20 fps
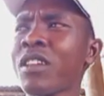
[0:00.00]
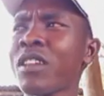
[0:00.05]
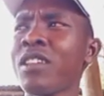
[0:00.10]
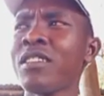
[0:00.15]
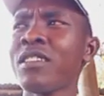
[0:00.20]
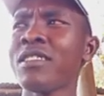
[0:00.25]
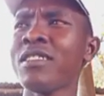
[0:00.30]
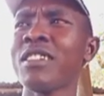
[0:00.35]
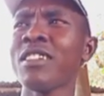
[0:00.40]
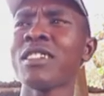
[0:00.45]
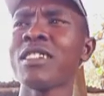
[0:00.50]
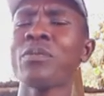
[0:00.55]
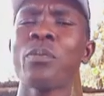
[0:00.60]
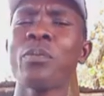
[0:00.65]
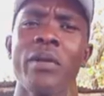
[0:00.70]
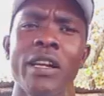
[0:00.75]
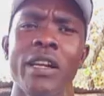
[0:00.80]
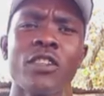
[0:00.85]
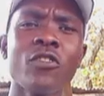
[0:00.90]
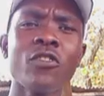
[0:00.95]
there's
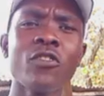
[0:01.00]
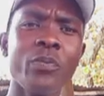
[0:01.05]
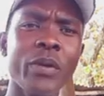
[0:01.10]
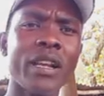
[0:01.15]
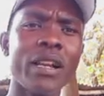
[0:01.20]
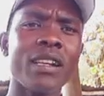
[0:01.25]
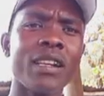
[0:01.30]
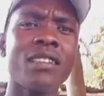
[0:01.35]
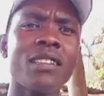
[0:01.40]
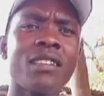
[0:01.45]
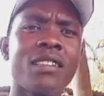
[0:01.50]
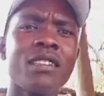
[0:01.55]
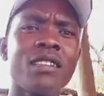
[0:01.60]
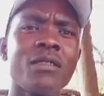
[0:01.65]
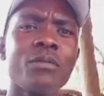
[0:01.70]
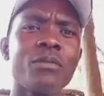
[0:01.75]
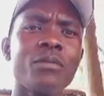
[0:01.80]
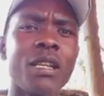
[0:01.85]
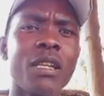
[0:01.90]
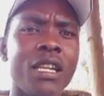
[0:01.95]
plenty of milk,
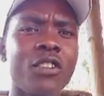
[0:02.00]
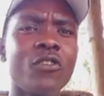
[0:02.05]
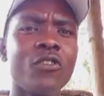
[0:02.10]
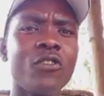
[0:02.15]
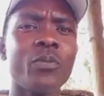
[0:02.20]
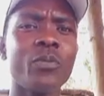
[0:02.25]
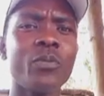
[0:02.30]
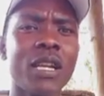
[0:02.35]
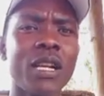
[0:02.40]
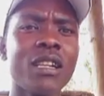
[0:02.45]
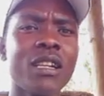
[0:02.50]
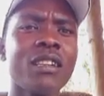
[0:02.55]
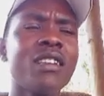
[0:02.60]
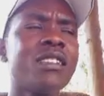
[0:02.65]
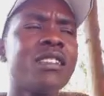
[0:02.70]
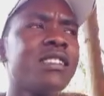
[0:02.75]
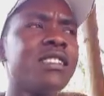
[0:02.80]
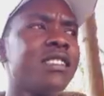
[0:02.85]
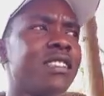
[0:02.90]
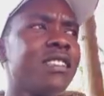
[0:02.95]
and
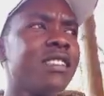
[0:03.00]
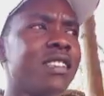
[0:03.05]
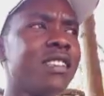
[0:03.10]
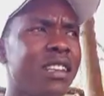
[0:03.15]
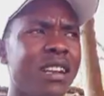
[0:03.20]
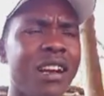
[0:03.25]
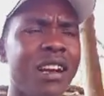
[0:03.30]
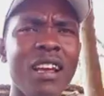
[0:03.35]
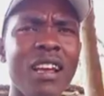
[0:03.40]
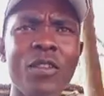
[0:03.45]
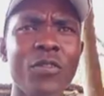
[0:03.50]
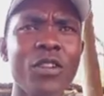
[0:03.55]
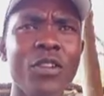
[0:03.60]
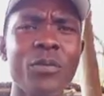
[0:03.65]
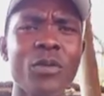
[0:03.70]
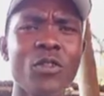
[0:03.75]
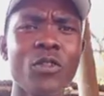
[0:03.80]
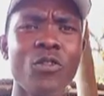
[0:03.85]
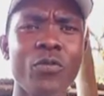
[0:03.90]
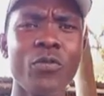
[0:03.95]
life will be
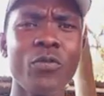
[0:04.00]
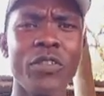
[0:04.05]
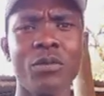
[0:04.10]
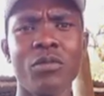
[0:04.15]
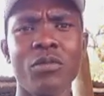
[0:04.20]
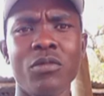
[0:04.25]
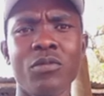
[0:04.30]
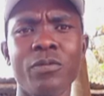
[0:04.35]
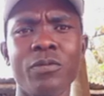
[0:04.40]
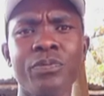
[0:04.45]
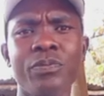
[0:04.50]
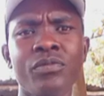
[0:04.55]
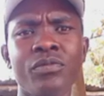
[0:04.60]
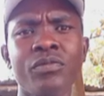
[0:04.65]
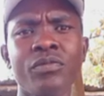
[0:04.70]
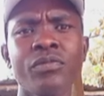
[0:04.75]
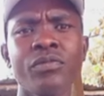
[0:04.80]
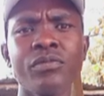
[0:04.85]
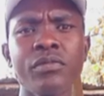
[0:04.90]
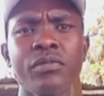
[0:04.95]
comfortable.
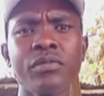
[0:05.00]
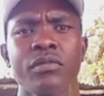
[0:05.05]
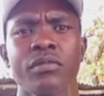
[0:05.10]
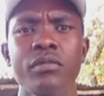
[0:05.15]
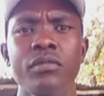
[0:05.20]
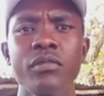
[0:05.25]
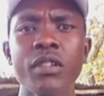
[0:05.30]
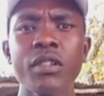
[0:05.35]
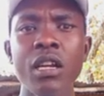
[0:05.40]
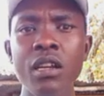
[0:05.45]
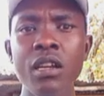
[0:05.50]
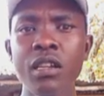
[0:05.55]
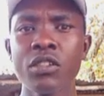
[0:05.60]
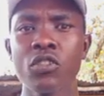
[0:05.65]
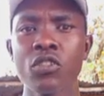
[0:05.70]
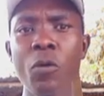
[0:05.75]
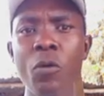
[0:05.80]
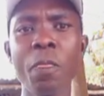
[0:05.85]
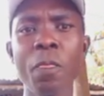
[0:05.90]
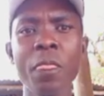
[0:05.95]
So
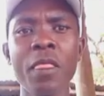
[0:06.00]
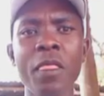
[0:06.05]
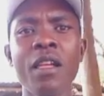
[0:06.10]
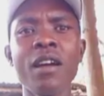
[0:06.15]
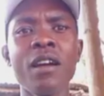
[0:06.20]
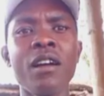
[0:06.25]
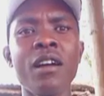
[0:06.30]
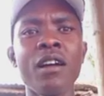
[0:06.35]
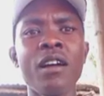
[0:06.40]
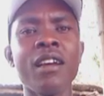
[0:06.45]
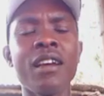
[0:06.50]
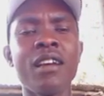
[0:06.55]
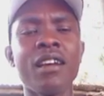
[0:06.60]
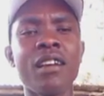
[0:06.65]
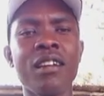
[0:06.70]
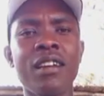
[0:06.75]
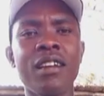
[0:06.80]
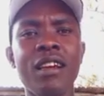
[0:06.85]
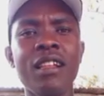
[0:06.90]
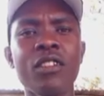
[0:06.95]

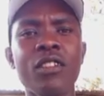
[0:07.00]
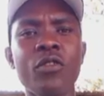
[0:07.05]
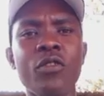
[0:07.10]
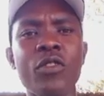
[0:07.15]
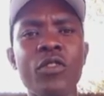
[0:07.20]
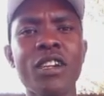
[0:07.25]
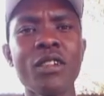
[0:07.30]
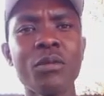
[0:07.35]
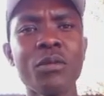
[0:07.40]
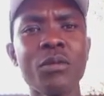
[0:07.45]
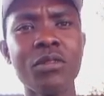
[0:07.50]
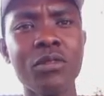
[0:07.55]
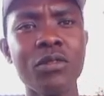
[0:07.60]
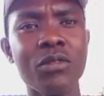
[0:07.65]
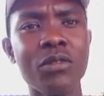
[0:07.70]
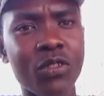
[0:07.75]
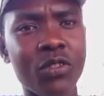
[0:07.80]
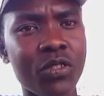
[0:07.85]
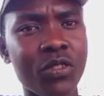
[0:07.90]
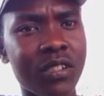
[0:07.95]
health of the animal, as you
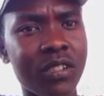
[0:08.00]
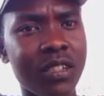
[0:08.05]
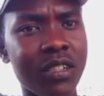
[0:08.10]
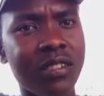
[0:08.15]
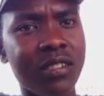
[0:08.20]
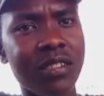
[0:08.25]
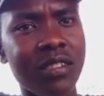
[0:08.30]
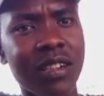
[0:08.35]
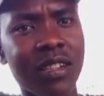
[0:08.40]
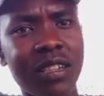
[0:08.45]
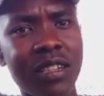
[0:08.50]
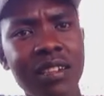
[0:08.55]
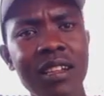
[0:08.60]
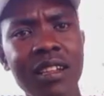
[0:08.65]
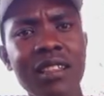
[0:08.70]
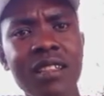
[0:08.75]
said, hard health,